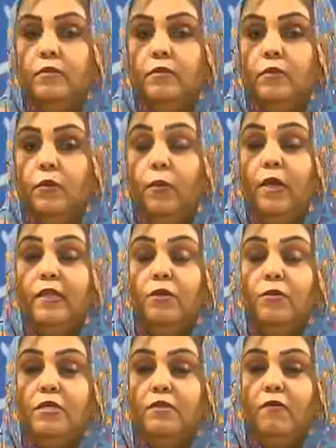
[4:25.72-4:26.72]
Well, that
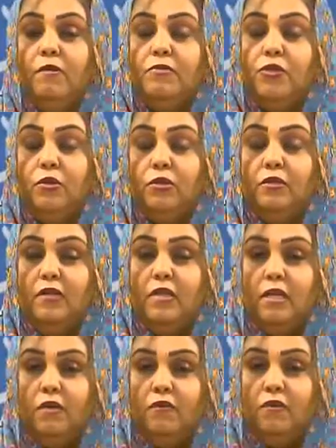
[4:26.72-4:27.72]
was it from Ashorooq TV.
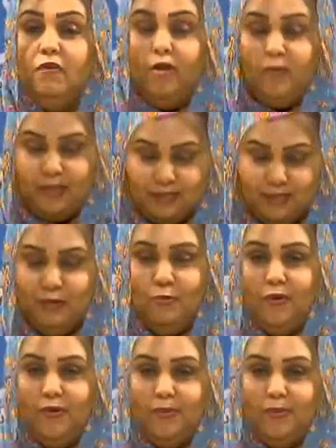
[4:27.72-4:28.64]
Thank you for following. See you tomorrow.